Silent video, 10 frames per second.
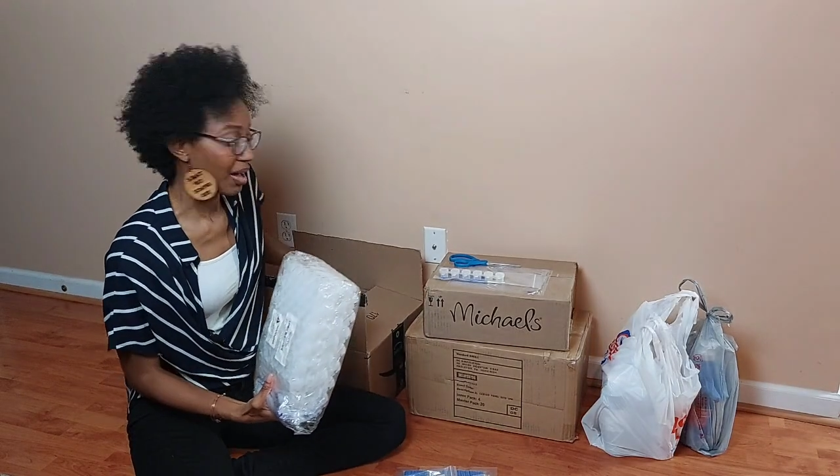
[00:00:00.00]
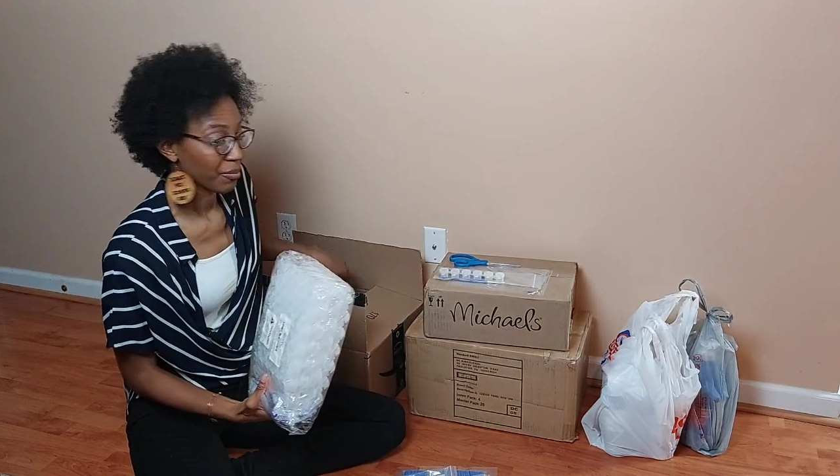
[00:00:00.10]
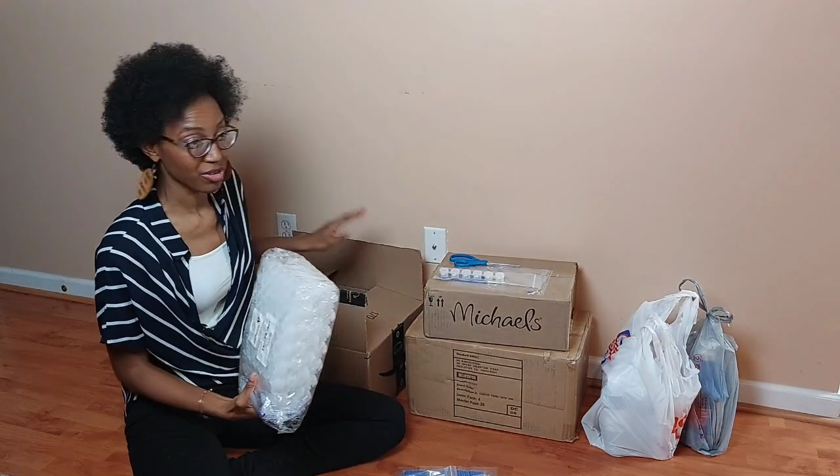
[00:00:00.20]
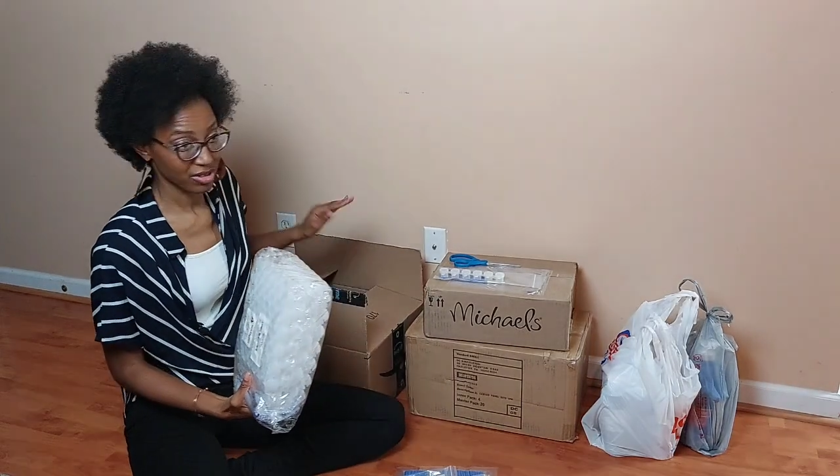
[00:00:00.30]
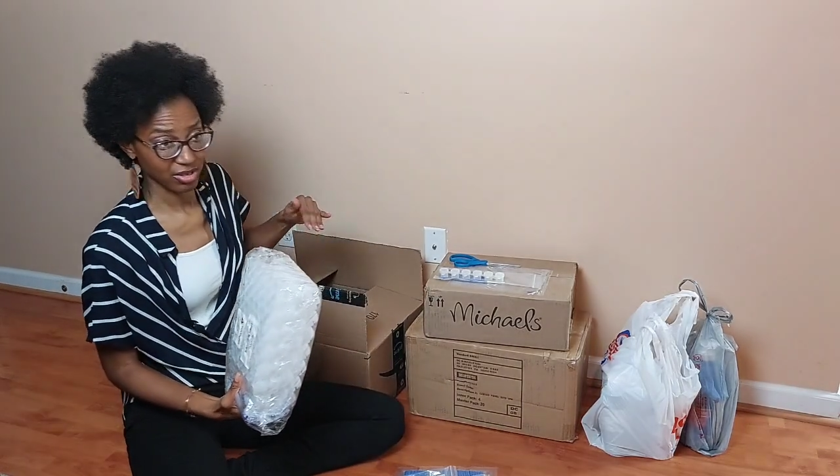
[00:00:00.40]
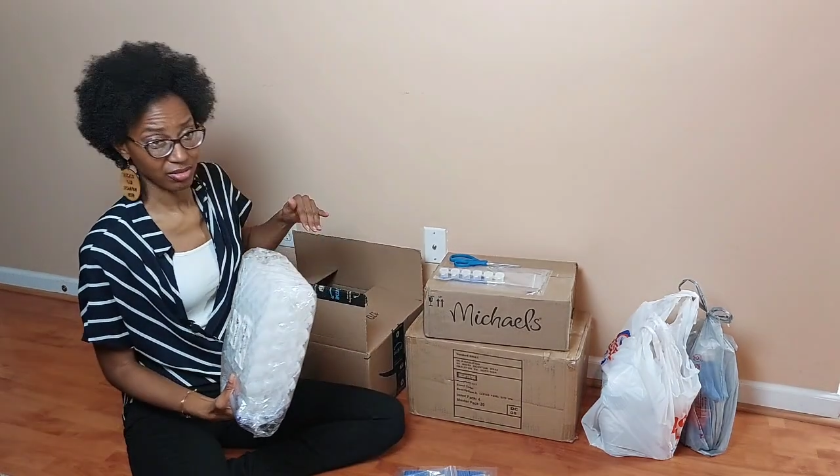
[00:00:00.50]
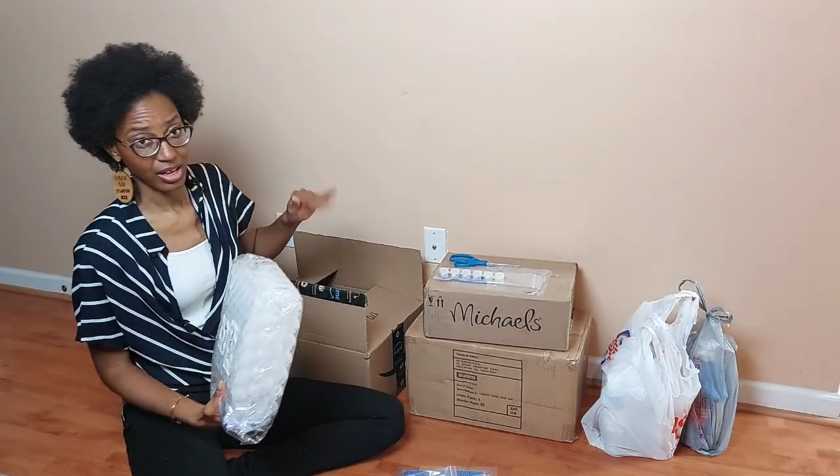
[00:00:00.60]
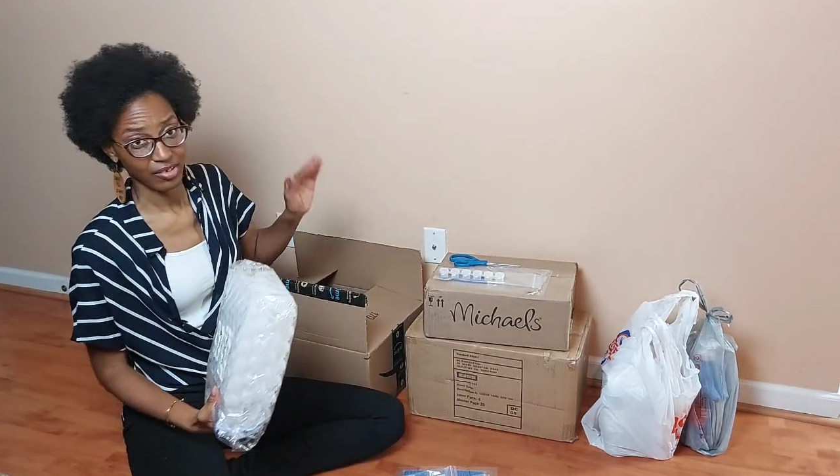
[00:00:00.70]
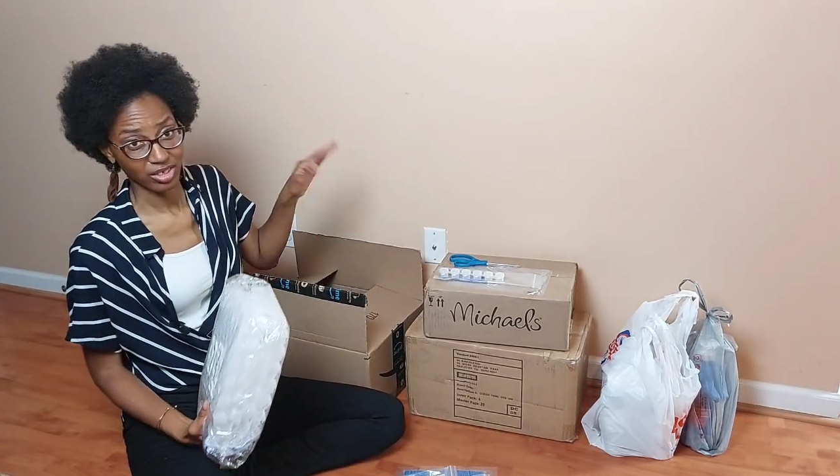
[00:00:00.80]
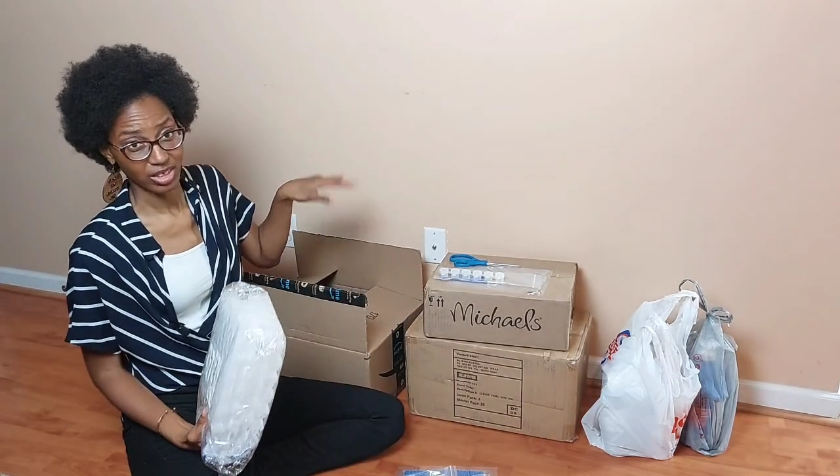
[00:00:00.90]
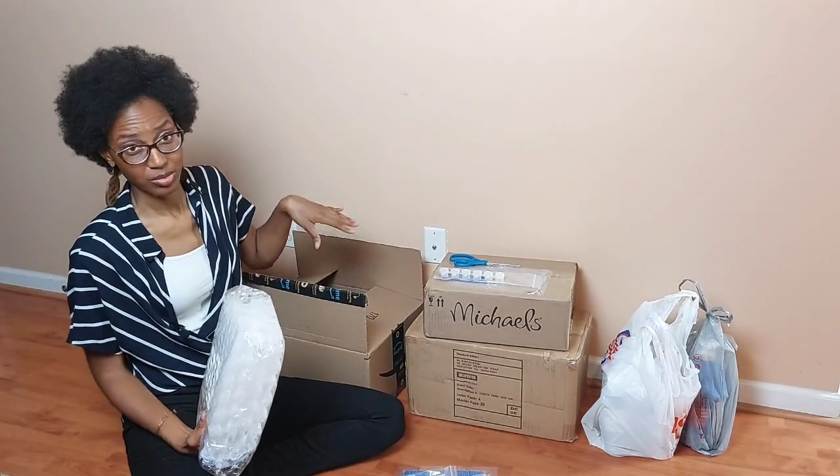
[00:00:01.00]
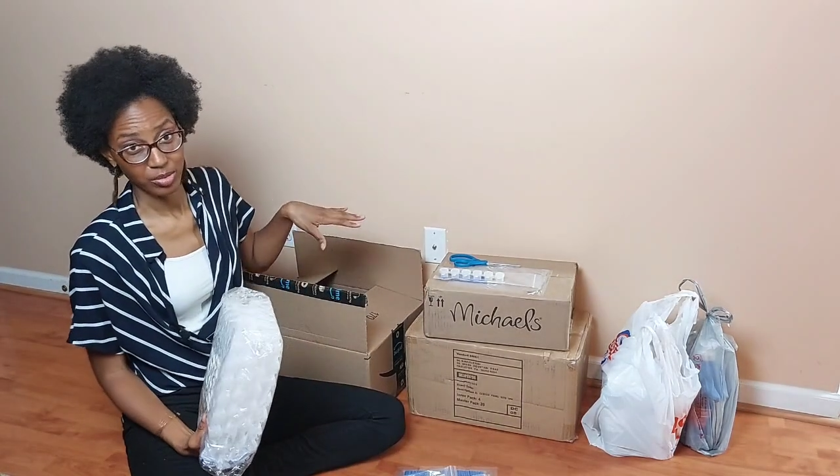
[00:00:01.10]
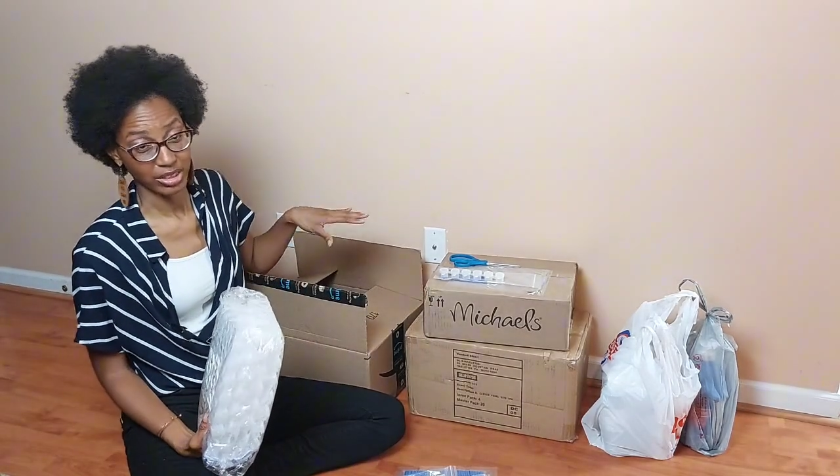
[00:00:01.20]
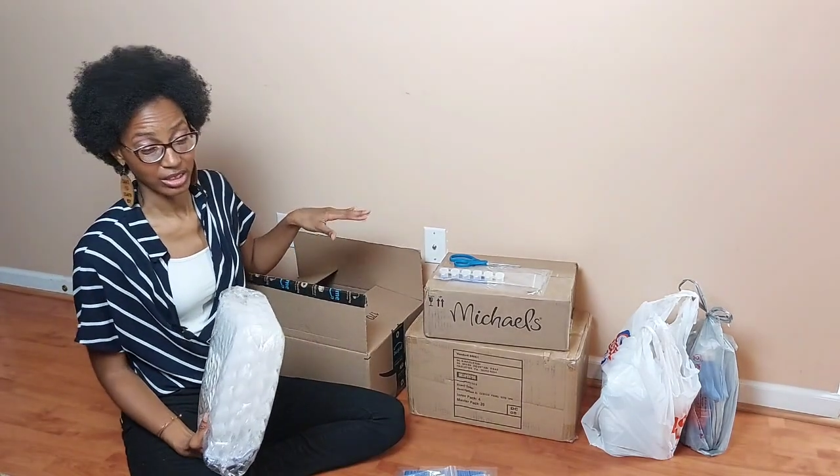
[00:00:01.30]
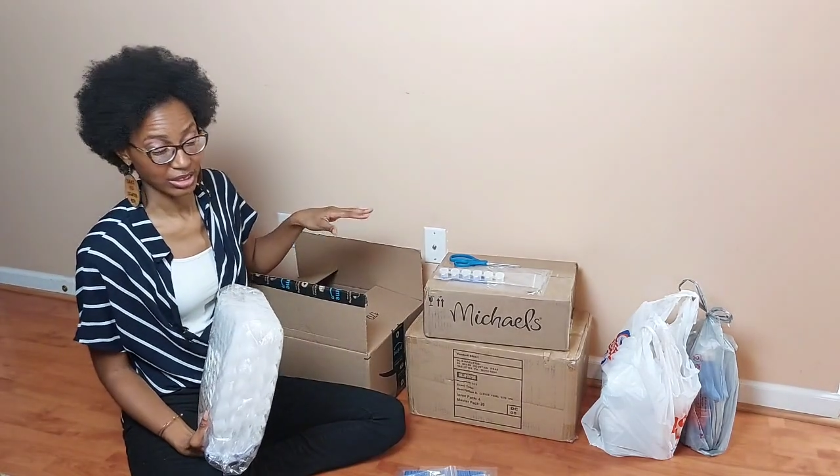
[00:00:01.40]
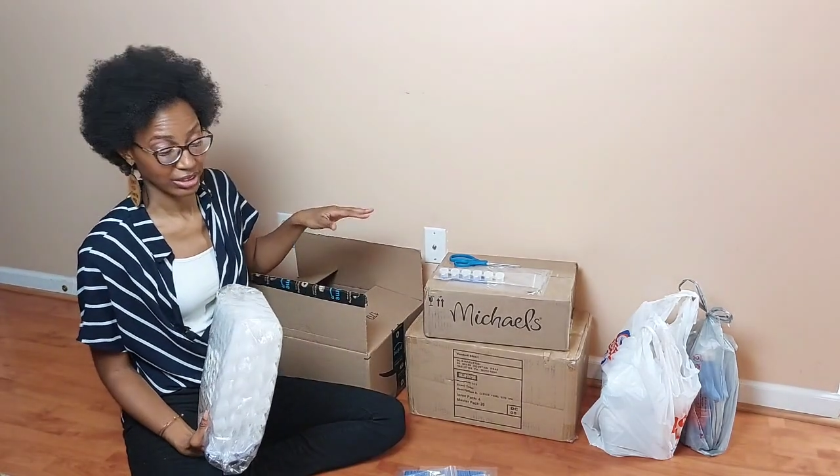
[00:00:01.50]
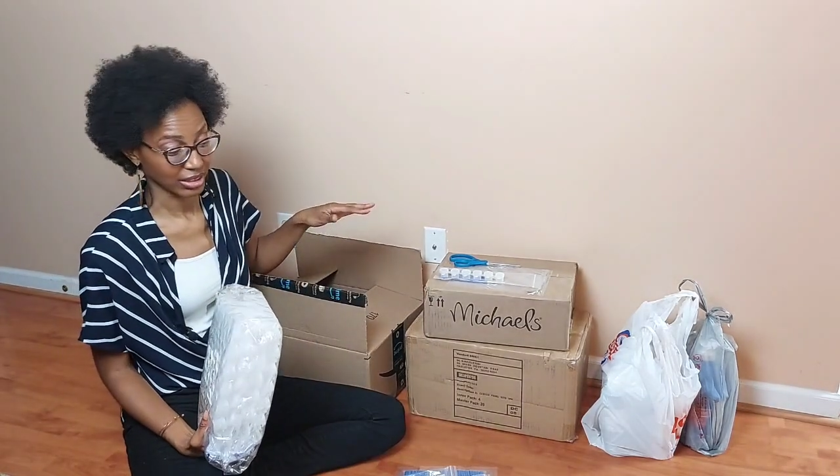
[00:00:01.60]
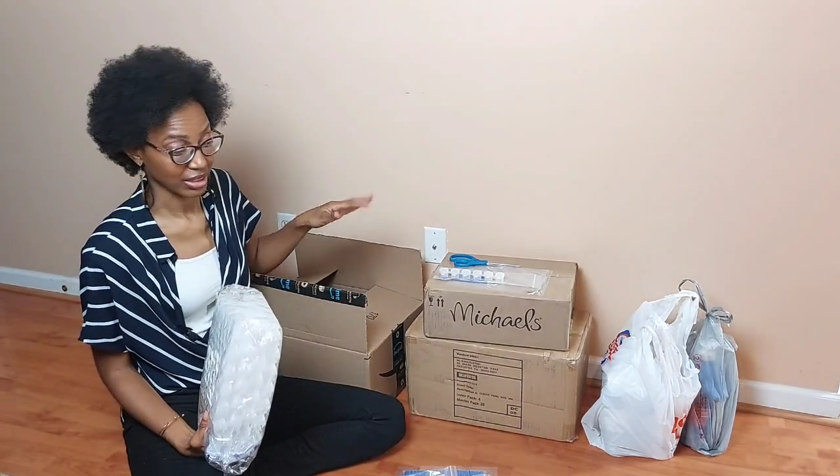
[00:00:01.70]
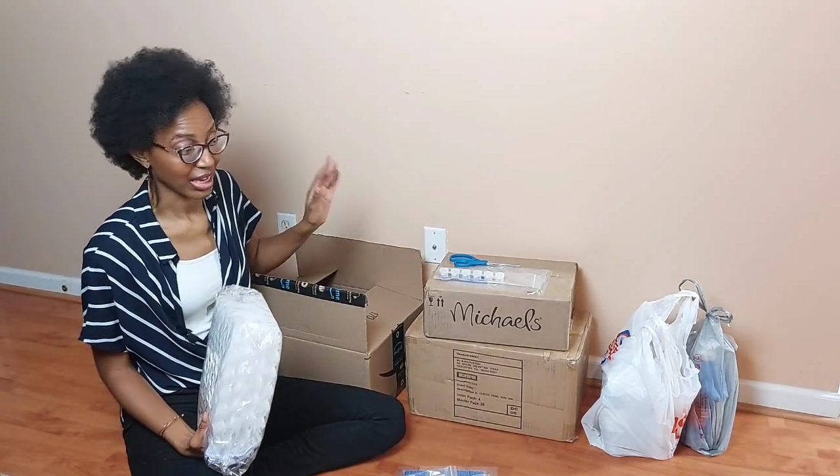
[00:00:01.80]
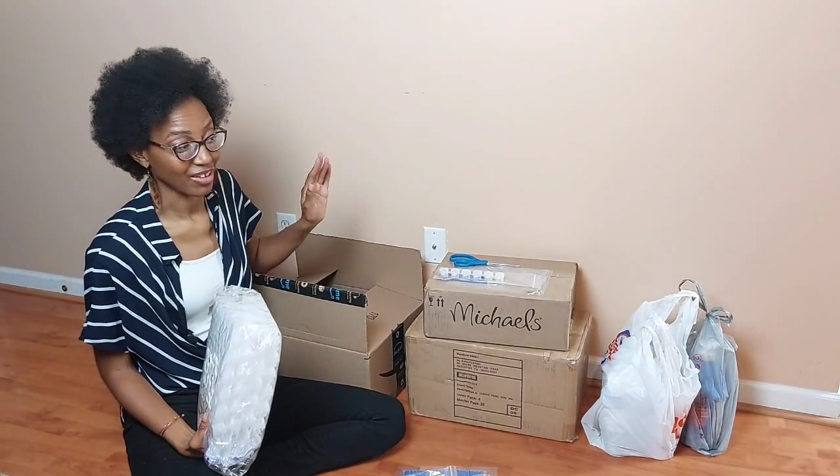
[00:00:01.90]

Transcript: I'm also, after this project is done,